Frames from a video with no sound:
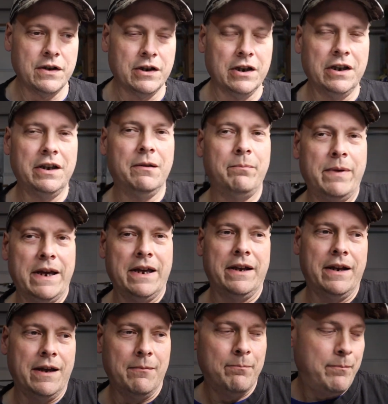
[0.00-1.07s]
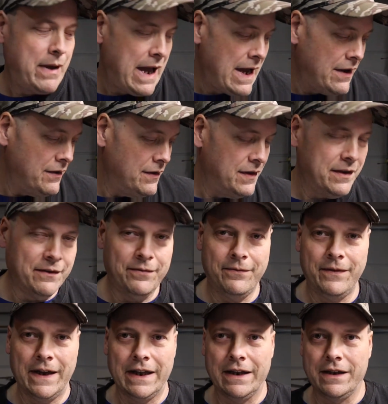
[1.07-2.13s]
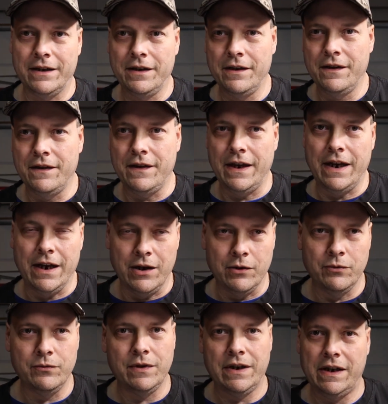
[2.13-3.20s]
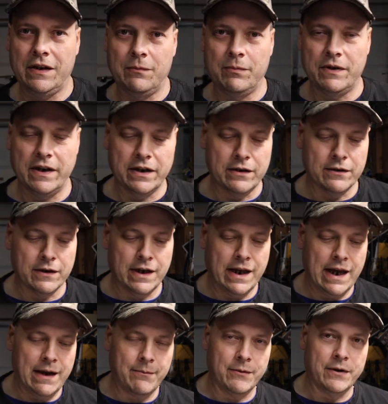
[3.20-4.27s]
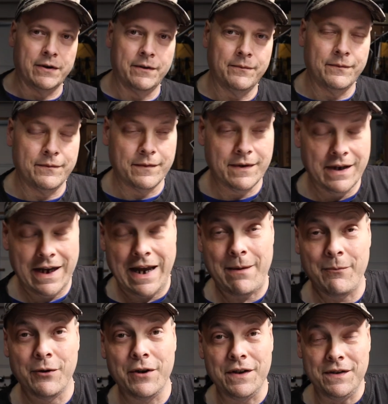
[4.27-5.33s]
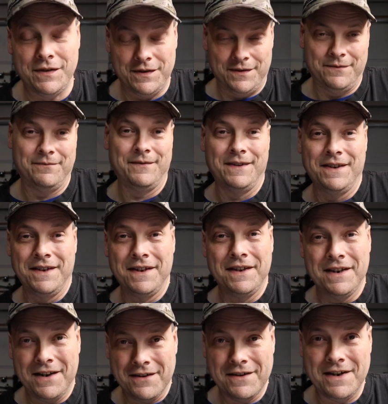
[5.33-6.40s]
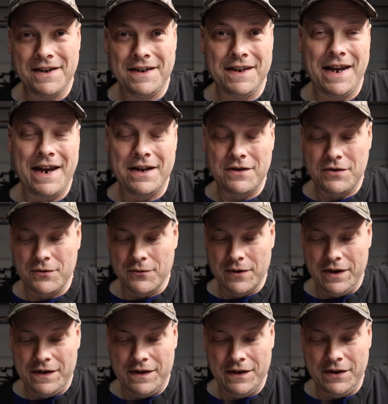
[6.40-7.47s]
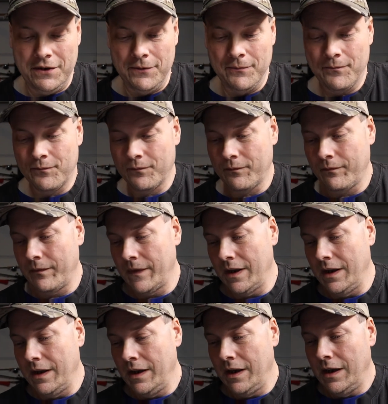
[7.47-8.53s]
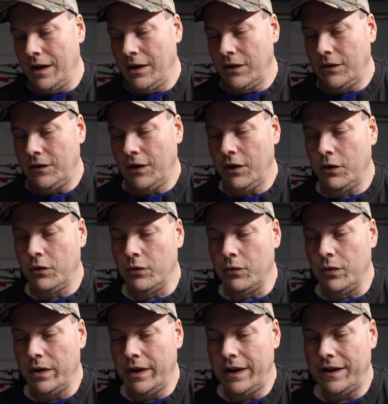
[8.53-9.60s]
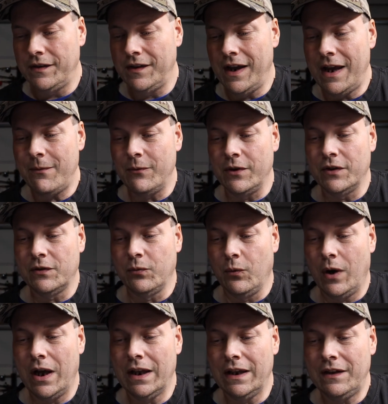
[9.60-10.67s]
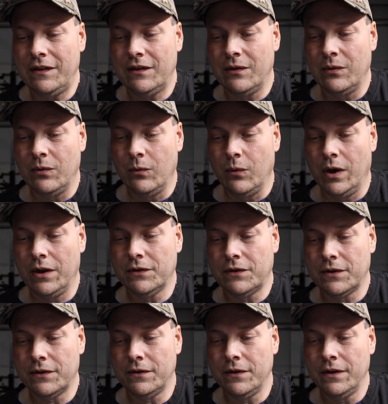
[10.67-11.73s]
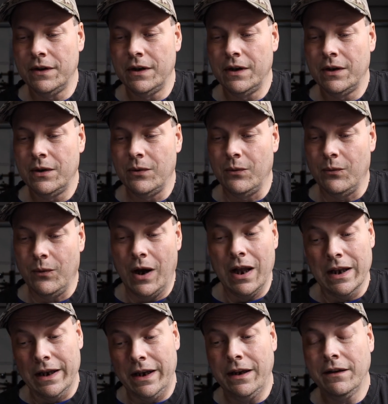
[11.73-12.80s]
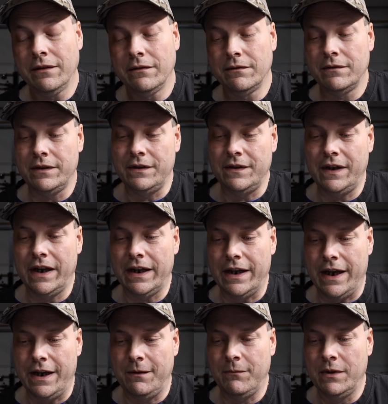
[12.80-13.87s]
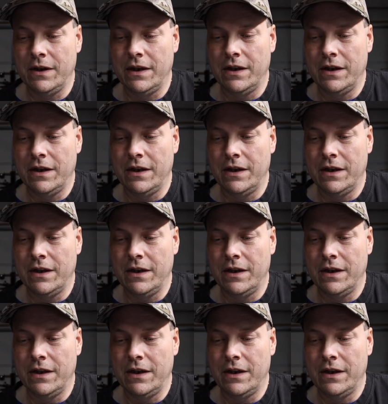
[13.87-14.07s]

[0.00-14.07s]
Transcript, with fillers: you a little bit about the fella that owned these particular cameras. I'll get to that shortly too. So his name was Wallace Walter Wally, his nickname,